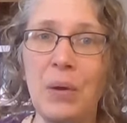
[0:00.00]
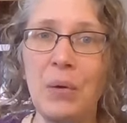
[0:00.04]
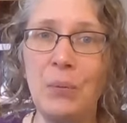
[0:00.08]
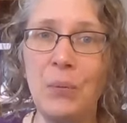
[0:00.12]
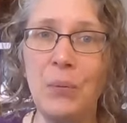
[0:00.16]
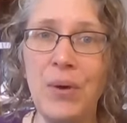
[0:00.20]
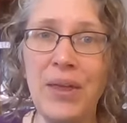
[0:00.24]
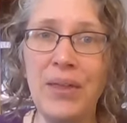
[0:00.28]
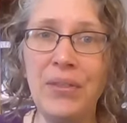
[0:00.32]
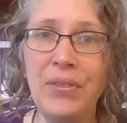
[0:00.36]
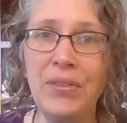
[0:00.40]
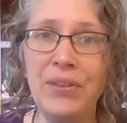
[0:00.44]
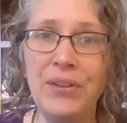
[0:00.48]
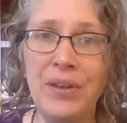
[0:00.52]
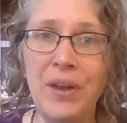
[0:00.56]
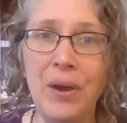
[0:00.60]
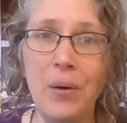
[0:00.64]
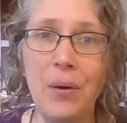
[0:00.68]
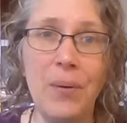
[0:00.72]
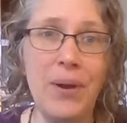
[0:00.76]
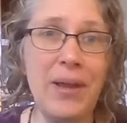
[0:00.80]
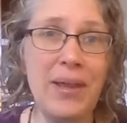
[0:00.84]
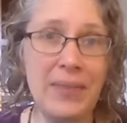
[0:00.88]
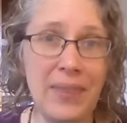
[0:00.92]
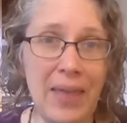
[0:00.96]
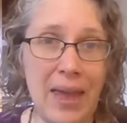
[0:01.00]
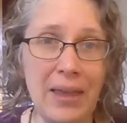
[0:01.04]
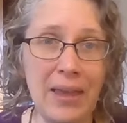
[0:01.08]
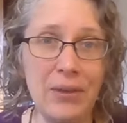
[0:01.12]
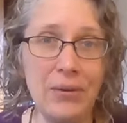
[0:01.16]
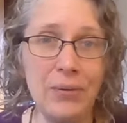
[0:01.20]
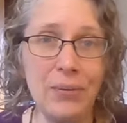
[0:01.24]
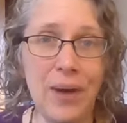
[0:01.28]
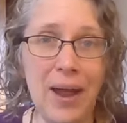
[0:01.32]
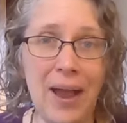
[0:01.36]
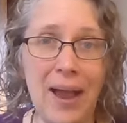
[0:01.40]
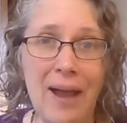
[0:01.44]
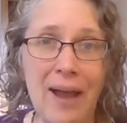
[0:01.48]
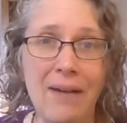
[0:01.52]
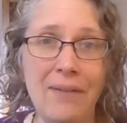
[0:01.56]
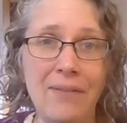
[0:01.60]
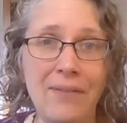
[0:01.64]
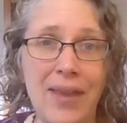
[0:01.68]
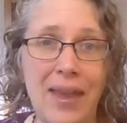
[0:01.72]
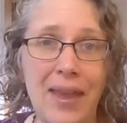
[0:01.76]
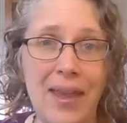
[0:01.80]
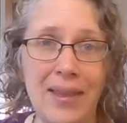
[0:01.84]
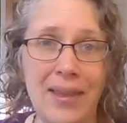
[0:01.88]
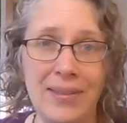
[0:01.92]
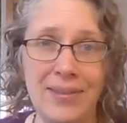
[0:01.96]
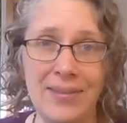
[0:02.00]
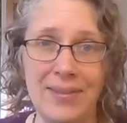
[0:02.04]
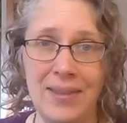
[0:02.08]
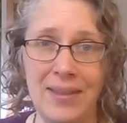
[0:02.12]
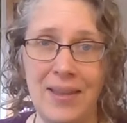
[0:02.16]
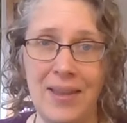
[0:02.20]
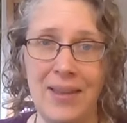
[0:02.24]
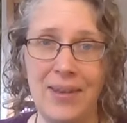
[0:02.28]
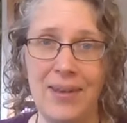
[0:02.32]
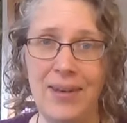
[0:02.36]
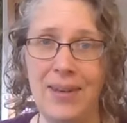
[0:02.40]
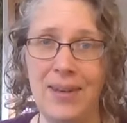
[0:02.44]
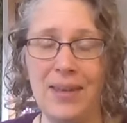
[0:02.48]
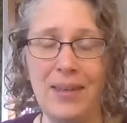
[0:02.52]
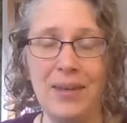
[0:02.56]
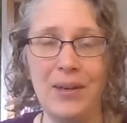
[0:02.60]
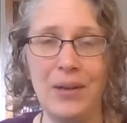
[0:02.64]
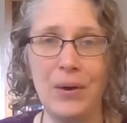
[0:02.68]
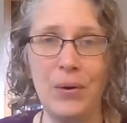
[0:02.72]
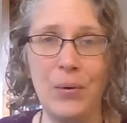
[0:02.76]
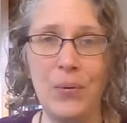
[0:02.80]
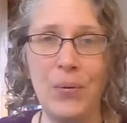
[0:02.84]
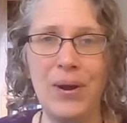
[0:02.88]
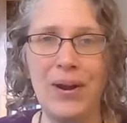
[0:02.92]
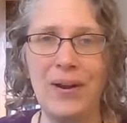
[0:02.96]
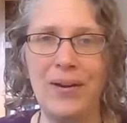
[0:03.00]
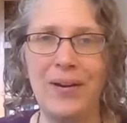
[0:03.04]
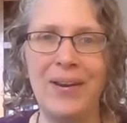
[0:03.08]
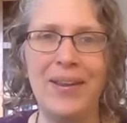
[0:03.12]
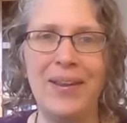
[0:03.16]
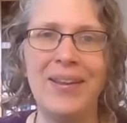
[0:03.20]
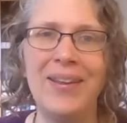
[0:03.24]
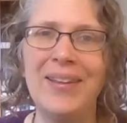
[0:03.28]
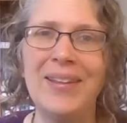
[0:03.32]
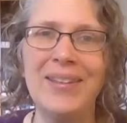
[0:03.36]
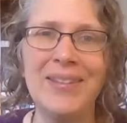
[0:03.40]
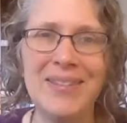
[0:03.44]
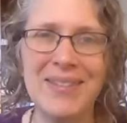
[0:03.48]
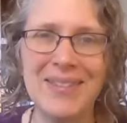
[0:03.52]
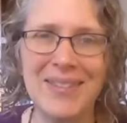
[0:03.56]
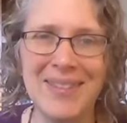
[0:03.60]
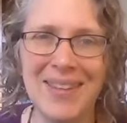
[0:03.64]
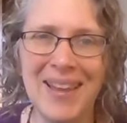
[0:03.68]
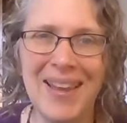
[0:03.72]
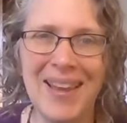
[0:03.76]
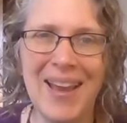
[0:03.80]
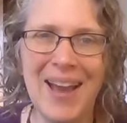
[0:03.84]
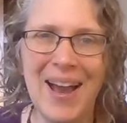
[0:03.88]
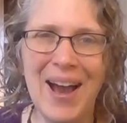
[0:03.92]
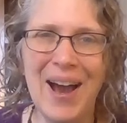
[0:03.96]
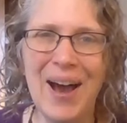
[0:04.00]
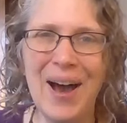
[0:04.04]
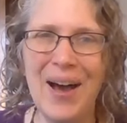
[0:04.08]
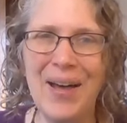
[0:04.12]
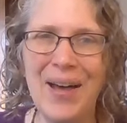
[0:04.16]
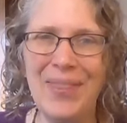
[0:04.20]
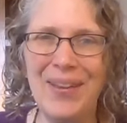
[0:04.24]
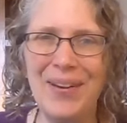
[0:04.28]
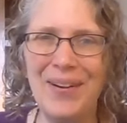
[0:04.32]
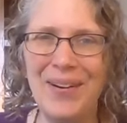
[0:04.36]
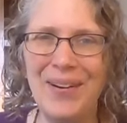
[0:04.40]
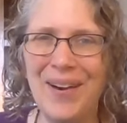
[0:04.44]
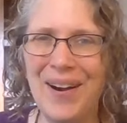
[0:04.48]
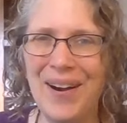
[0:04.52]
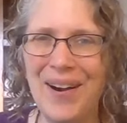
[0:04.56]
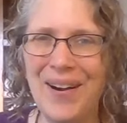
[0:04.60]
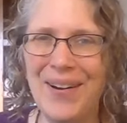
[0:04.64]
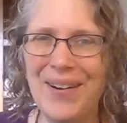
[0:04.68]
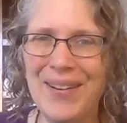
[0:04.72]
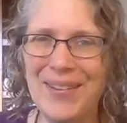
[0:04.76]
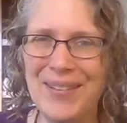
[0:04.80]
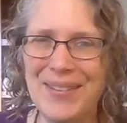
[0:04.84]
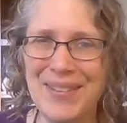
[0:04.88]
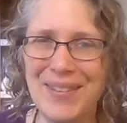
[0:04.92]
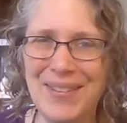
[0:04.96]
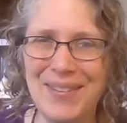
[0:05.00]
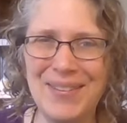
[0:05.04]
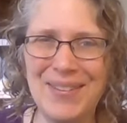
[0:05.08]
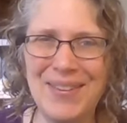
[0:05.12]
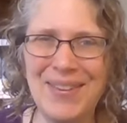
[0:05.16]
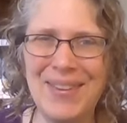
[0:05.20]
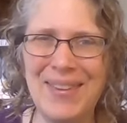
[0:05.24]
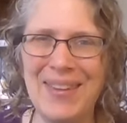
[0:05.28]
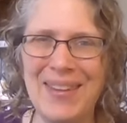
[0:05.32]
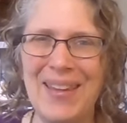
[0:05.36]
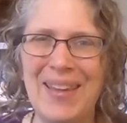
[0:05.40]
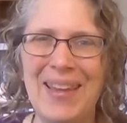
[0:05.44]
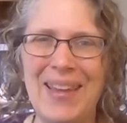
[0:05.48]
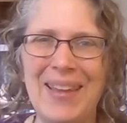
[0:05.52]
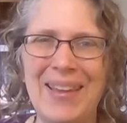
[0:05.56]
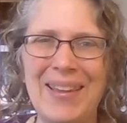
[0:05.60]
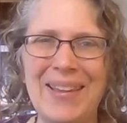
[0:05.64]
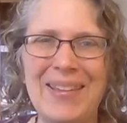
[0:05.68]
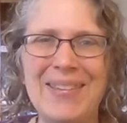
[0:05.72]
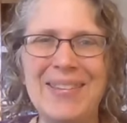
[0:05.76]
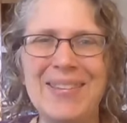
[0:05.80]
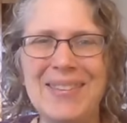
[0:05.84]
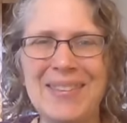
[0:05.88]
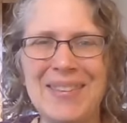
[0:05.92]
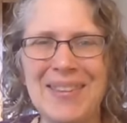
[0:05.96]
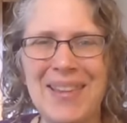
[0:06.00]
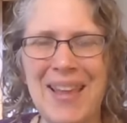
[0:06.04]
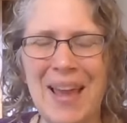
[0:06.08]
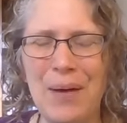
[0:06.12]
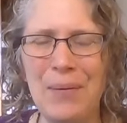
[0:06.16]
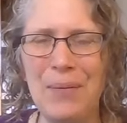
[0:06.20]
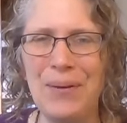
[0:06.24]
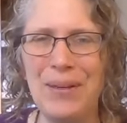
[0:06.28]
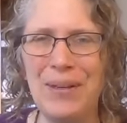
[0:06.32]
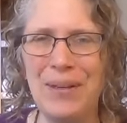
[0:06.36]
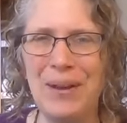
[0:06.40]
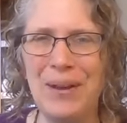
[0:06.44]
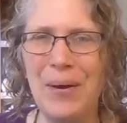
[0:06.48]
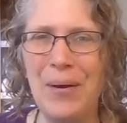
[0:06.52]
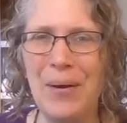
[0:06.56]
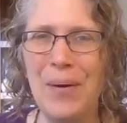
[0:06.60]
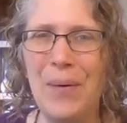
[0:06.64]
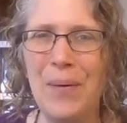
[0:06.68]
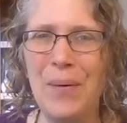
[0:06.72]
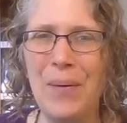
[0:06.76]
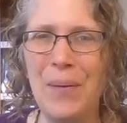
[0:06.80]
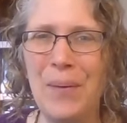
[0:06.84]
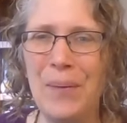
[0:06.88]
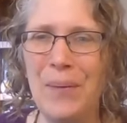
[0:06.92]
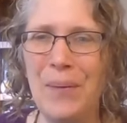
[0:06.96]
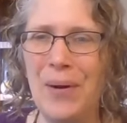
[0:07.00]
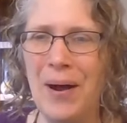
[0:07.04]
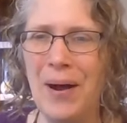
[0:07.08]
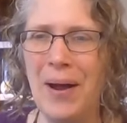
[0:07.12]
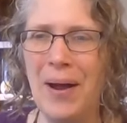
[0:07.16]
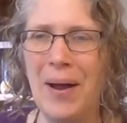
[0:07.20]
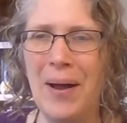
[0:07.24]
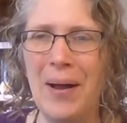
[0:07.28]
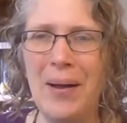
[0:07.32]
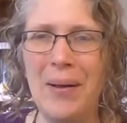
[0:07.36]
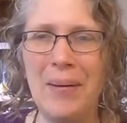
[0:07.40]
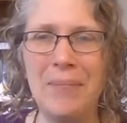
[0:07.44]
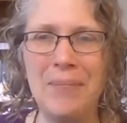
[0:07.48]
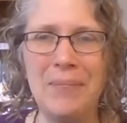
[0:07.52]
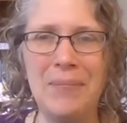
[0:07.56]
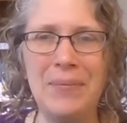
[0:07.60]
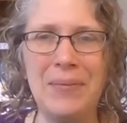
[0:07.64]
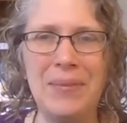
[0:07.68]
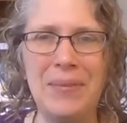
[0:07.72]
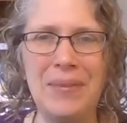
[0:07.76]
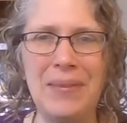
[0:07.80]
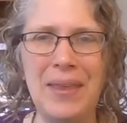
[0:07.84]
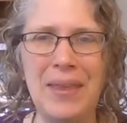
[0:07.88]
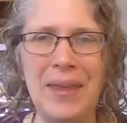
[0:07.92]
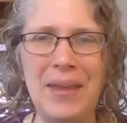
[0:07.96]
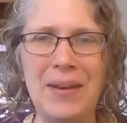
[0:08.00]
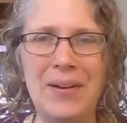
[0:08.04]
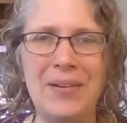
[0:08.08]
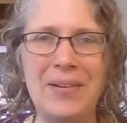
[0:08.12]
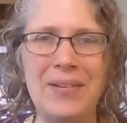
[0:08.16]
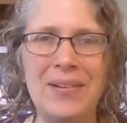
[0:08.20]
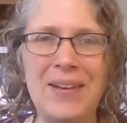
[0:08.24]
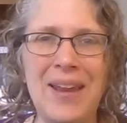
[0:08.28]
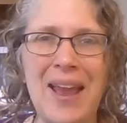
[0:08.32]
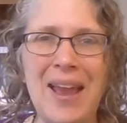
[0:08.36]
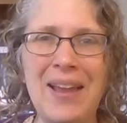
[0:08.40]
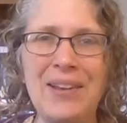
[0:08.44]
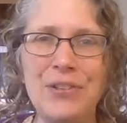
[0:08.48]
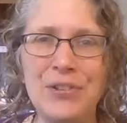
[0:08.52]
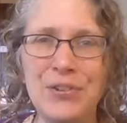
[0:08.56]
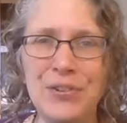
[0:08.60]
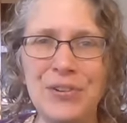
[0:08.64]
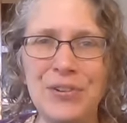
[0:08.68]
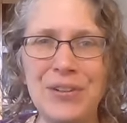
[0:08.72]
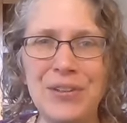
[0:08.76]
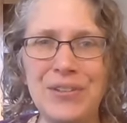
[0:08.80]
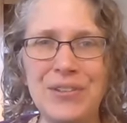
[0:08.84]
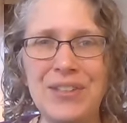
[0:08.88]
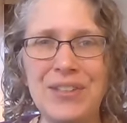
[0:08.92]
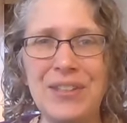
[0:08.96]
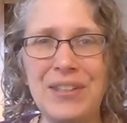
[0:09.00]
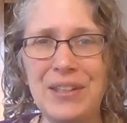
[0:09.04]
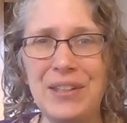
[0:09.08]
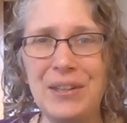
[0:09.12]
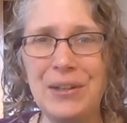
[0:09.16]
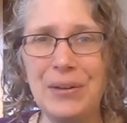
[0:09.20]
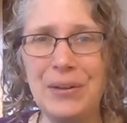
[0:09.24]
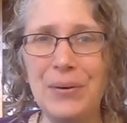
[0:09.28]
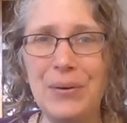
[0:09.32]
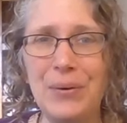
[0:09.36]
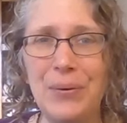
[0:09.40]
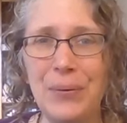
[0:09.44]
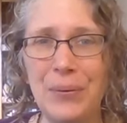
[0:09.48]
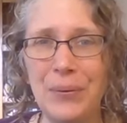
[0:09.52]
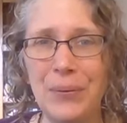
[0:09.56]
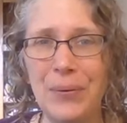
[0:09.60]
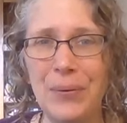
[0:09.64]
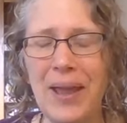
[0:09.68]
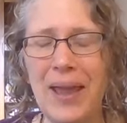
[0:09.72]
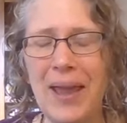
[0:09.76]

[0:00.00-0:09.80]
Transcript: with knowing that you have a sun in Aquarius, uh, there are certain things that we know um, that are natural to you.